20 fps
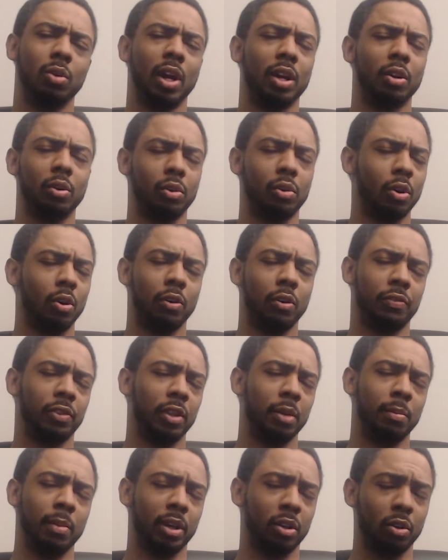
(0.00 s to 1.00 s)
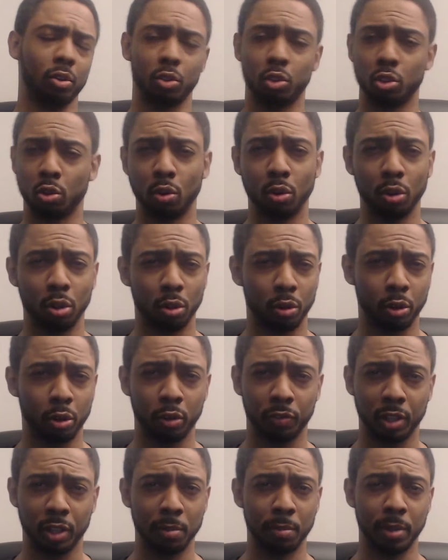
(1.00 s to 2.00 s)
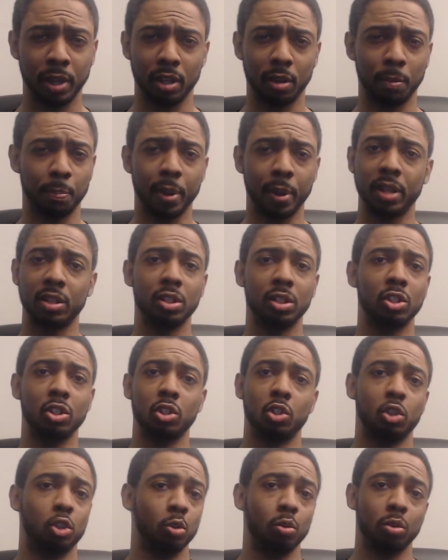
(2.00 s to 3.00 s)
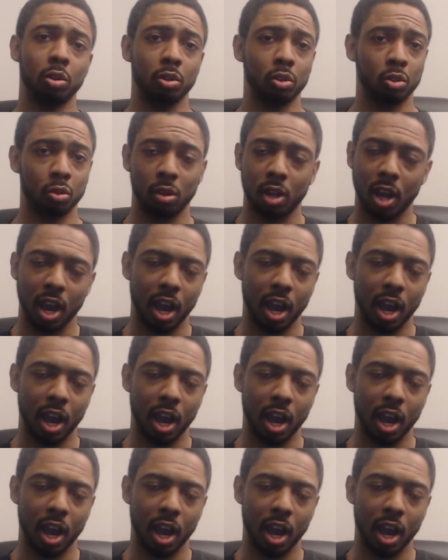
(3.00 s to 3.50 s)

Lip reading: I don't know if they make a controller or if they make appendages to the controller.